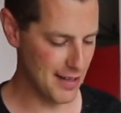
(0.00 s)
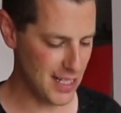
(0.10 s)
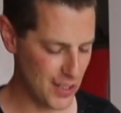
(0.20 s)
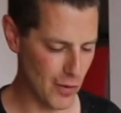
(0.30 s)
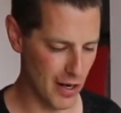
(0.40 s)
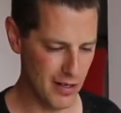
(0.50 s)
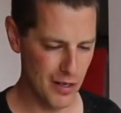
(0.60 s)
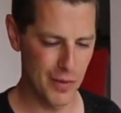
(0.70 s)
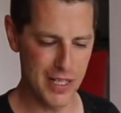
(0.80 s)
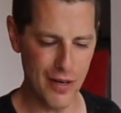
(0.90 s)
In this
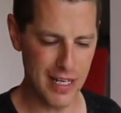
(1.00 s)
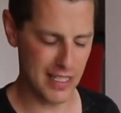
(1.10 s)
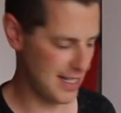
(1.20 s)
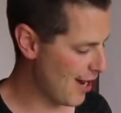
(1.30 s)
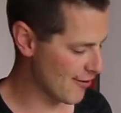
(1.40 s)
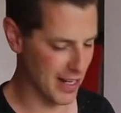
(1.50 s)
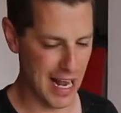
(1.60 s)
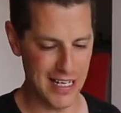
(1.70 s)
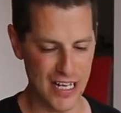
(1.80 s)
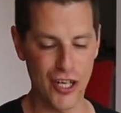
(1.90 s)
one, we don't need a star on the
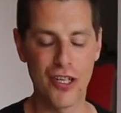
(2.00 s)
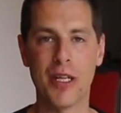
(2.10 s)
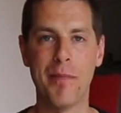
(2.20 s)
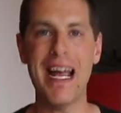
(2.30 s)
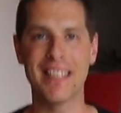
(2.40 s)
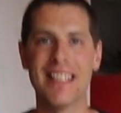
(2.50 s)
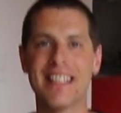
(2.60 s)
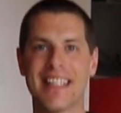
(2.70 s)
end, actually, because the pattern